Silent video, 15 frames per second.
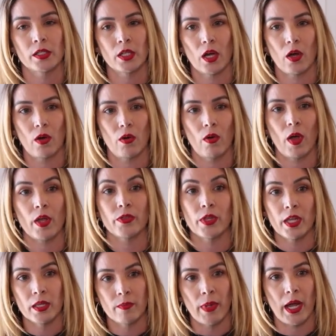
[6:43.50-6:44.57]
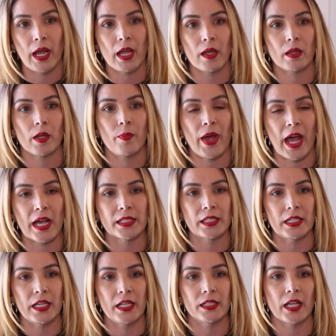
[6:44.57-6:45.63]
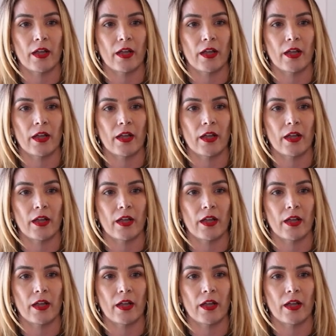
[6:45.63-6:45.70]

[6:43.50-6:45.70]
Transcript: So in my capacities,